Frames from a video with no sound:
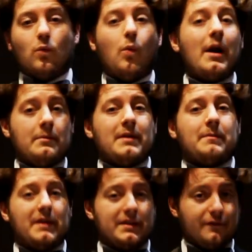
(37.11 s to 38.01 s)
One
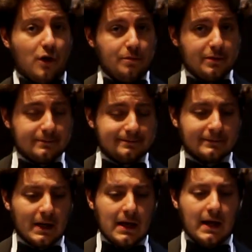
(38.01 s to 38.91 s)
big piece of rope,
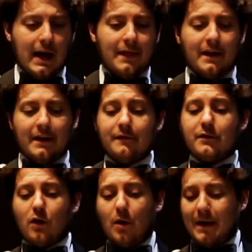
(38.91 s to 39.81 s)
and then
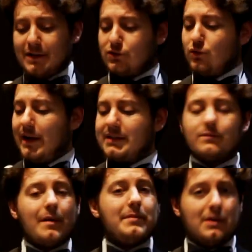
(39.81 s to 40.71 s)
every rope has two ends
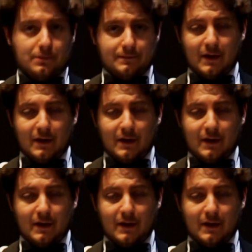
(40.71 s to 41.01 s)
and one middle.